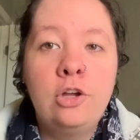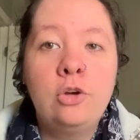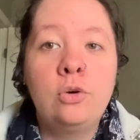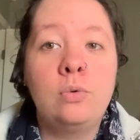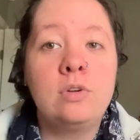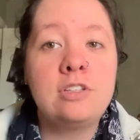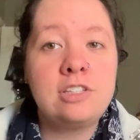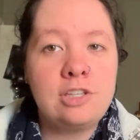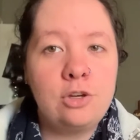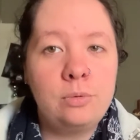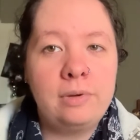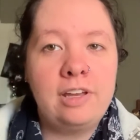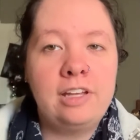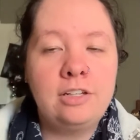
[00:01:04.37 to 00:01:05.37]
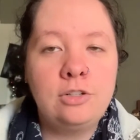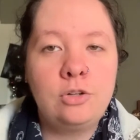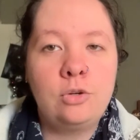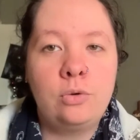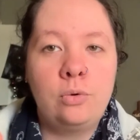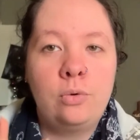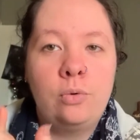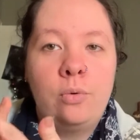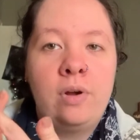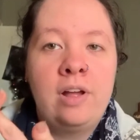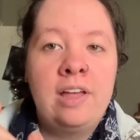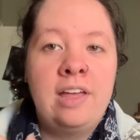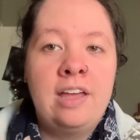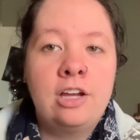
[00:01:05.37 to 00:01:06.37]
who is human, who
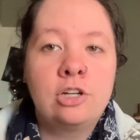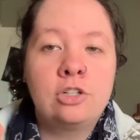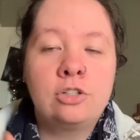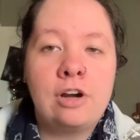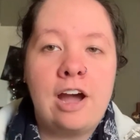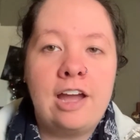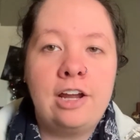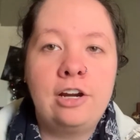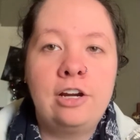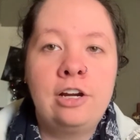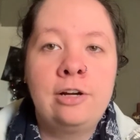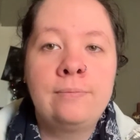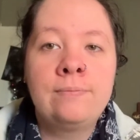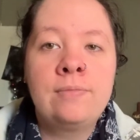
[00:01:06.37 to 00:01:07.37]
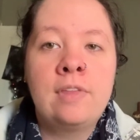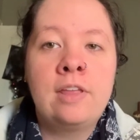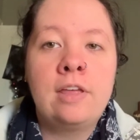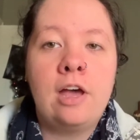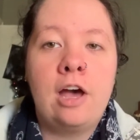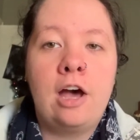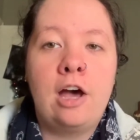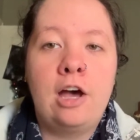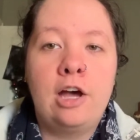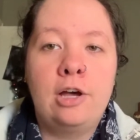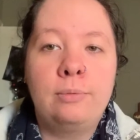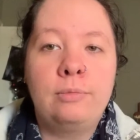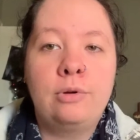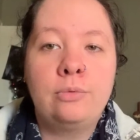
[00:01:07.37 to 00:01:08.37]
Crier
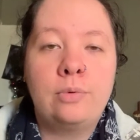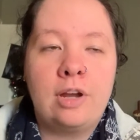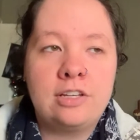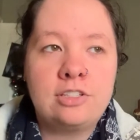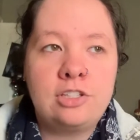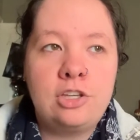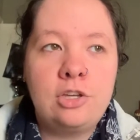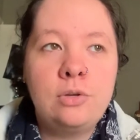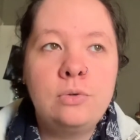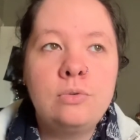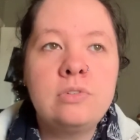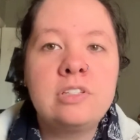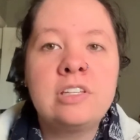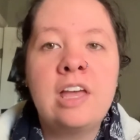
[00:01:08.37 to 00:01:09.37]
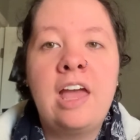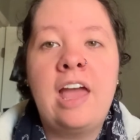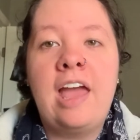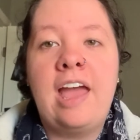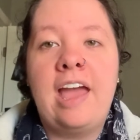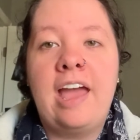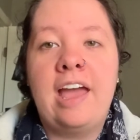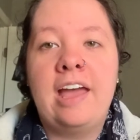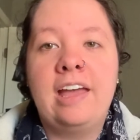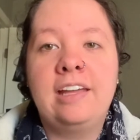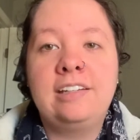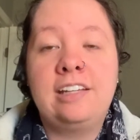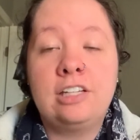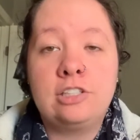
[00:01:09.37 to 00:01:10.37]
um, rescues
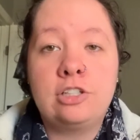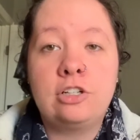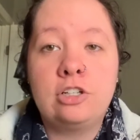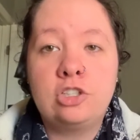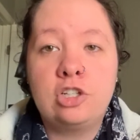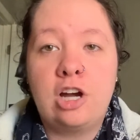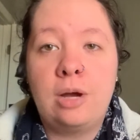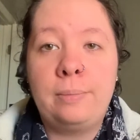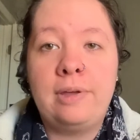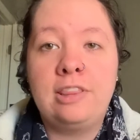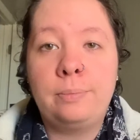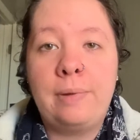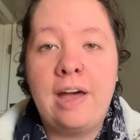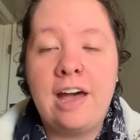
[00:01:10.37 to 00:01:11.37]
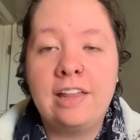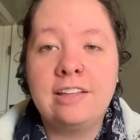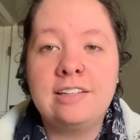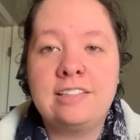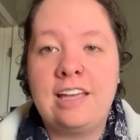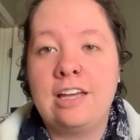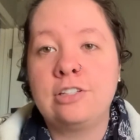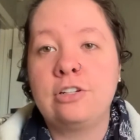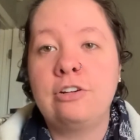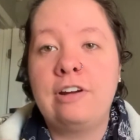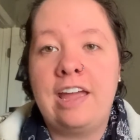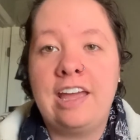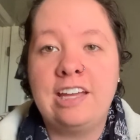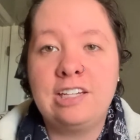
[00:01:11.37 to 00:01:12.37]
and gets her a job in the palace as her
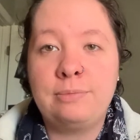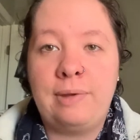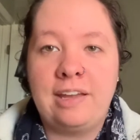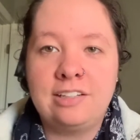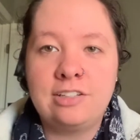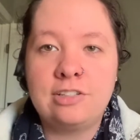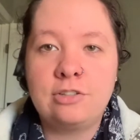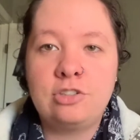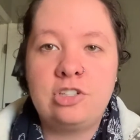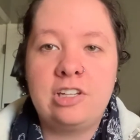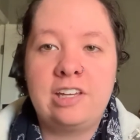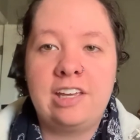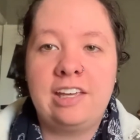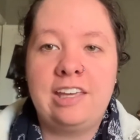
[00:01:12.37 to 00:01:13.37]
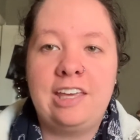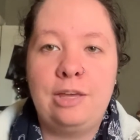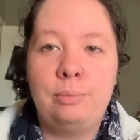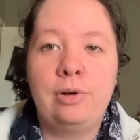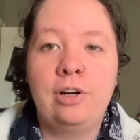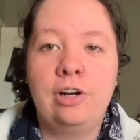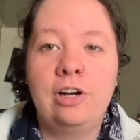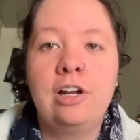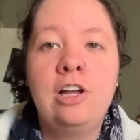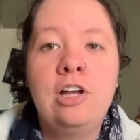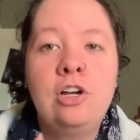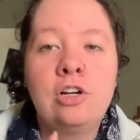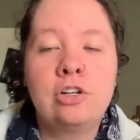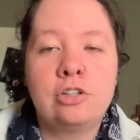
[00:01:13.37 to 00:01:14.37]
handmaiden so she can keep her
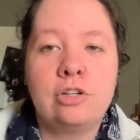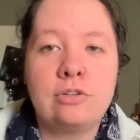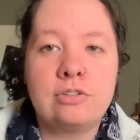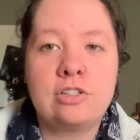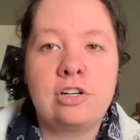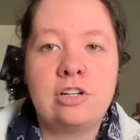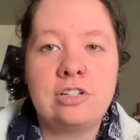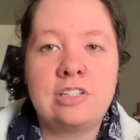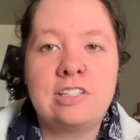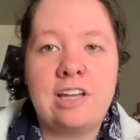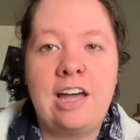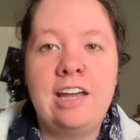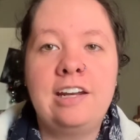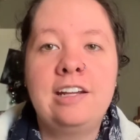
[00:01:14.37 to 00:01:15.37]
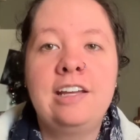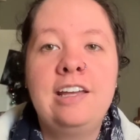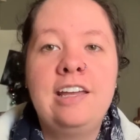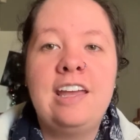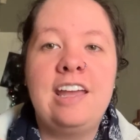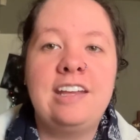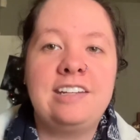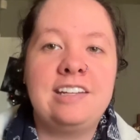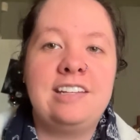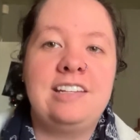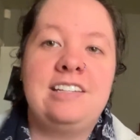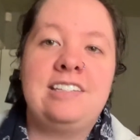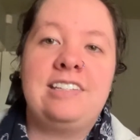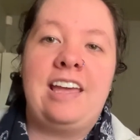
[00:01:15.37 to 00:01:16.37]
close to her side. It
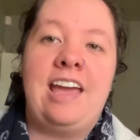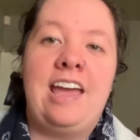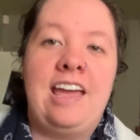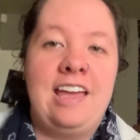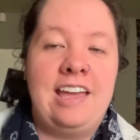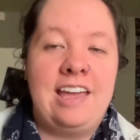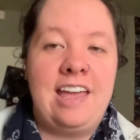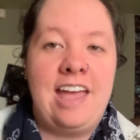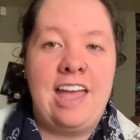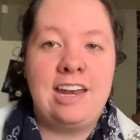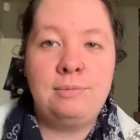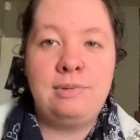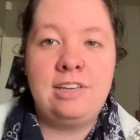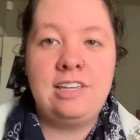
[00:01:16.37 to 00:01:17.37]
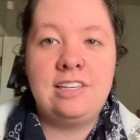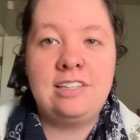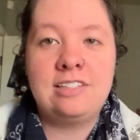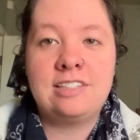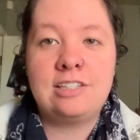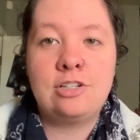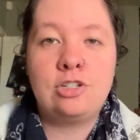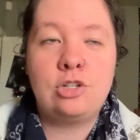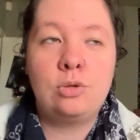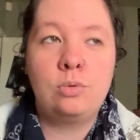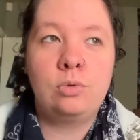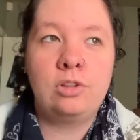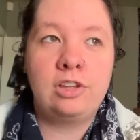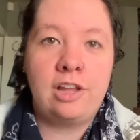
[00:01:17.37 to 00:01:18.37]
is a enemies
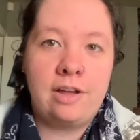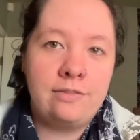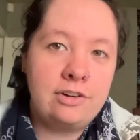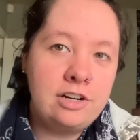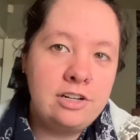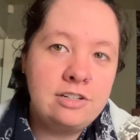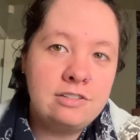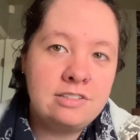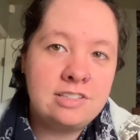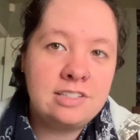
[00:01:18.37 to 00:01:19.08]
to lovers